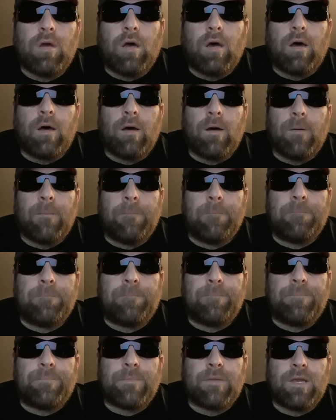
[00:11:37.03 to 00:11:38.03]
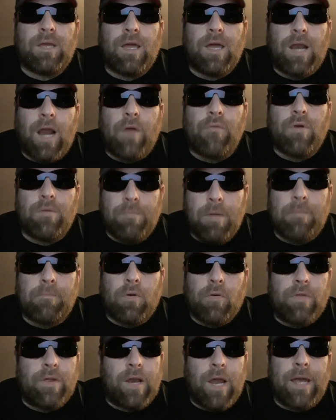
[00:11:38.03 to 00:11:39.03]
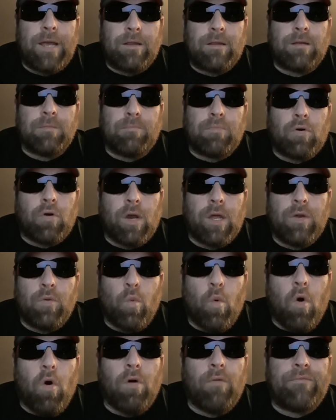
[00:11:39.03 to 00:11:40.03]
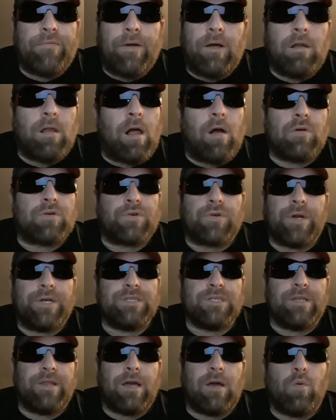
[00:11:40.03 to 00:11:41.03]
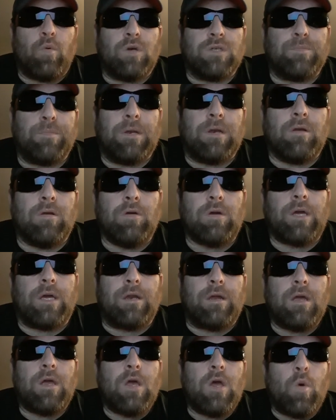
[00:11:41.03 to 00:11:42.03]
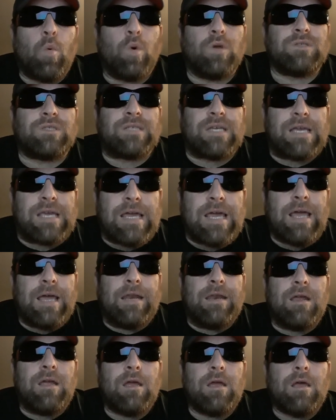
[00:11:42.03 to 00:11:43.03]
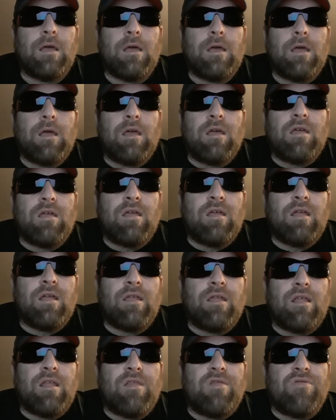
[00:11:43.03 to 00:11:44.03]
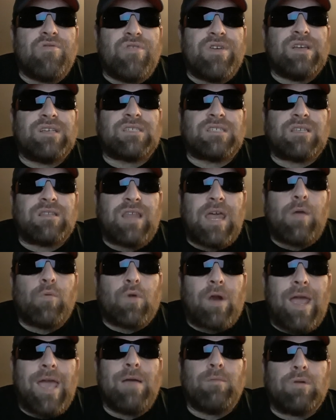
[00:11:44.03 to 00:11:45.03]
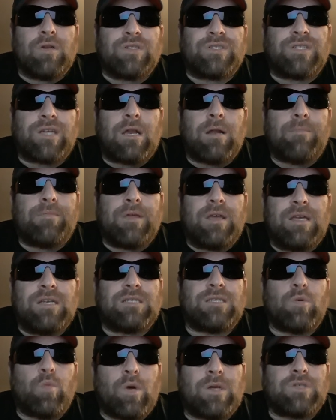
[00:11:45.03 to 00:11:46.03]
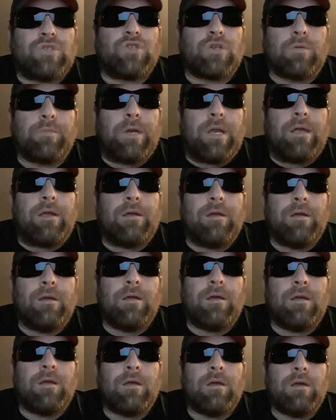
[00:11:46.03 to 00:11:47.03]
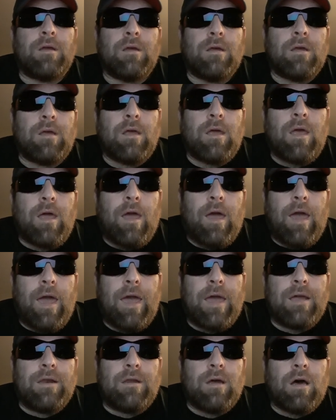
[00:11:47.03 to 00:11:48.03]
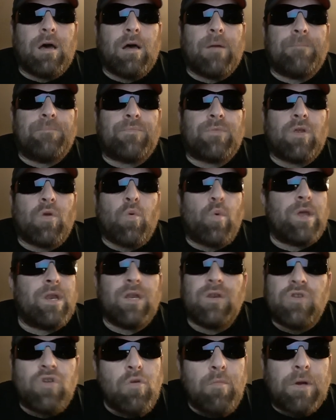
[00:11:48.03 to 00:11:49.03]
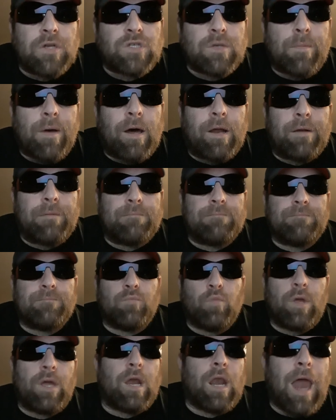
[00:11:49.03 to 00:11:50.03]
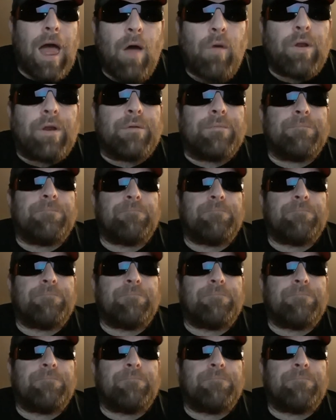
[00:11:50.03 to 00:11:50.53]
And I remember the night the Berlin Wall fell, how crazy that was. But look at, once again, they were able to set up the East and West Germany. And we didn't do much about it. We allowed it.